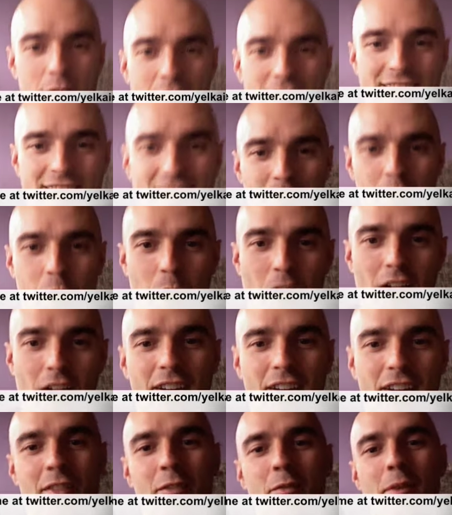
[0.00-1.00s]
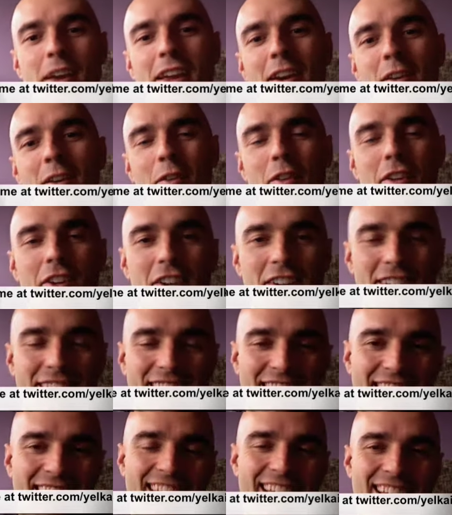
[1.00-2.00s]
a nice little walk in the rain
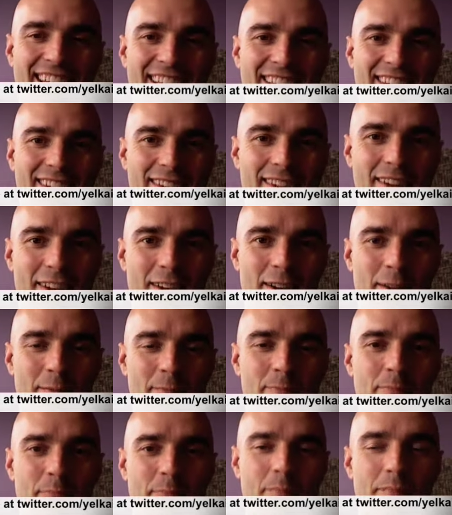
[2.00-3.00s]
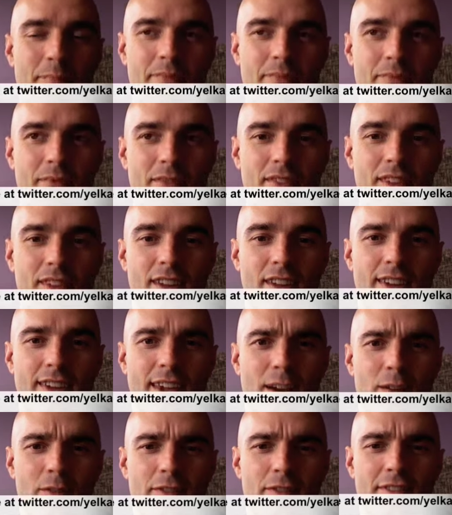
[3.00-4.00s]
earlier, and yeah,
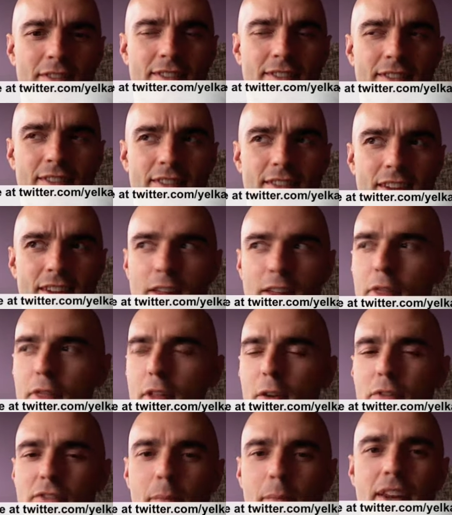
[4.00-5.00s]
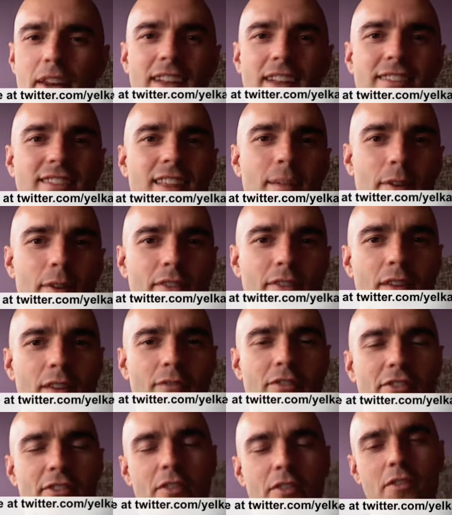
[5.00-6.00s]
I thought it was gonna be a nice day, but it was
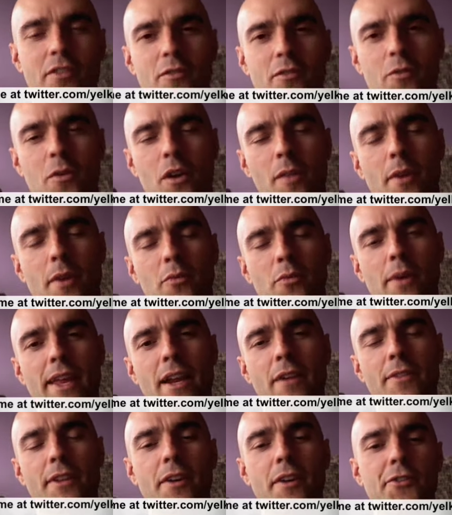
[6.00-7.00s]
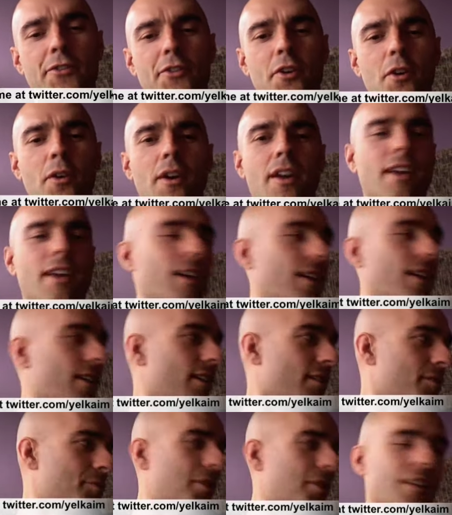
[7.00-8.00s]
obviously quite a bit of rain out there, so
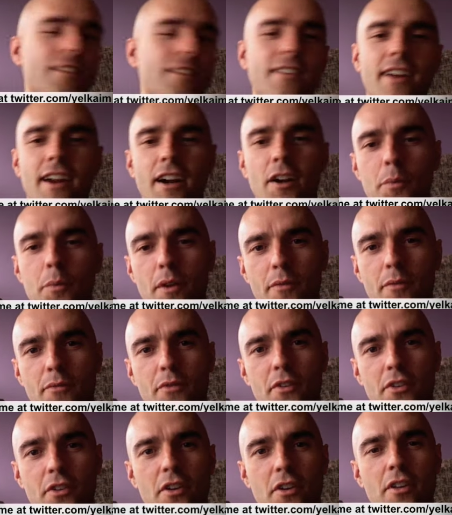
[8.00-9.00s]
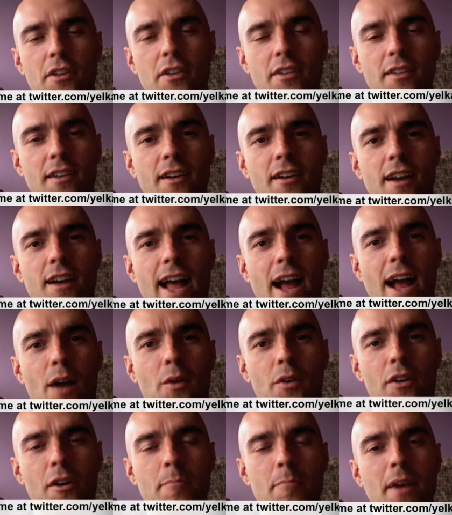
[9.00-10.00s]
he's pretty tired. We went for a good
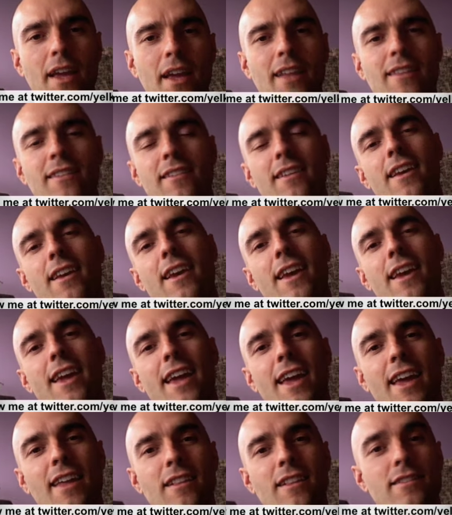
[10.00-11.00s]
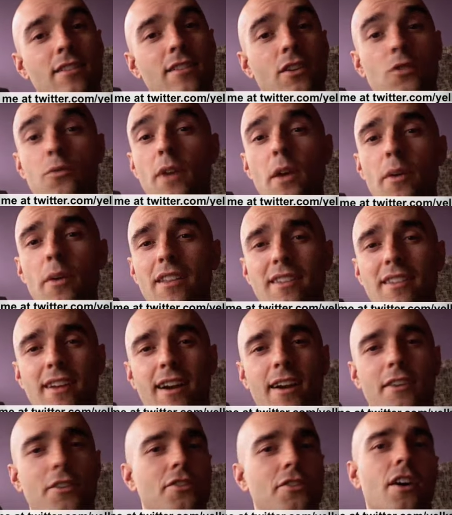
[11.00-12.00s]
hour and a bit, and that's a great way to
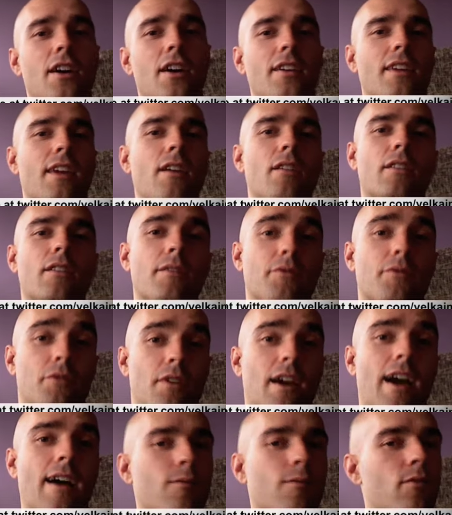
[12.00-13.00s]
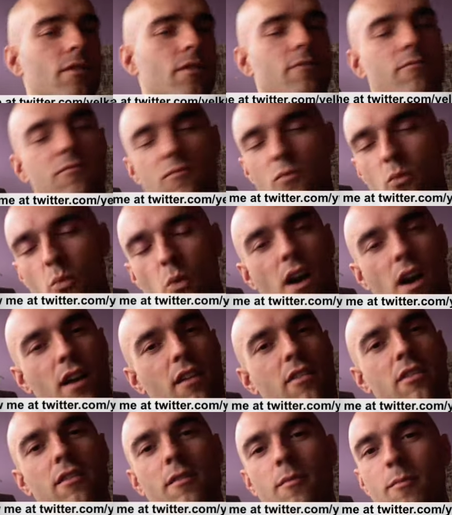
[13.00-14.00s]
tire your dog out if you have one.
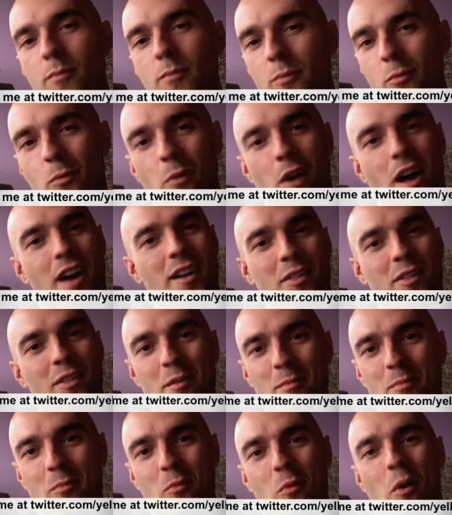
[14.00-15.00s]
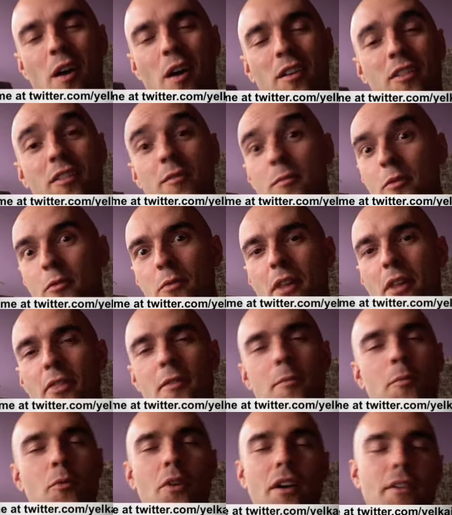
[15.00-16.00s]
Walk them, walk them, walk them, or run
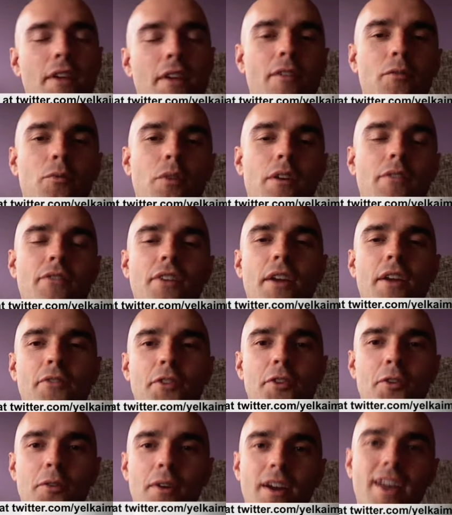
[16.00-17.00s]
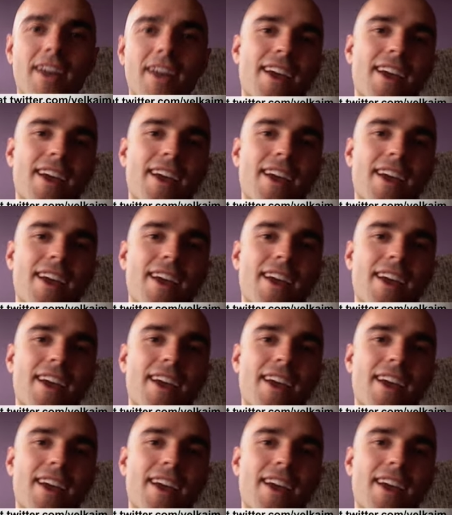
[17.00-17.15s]
them, whatever you have to do.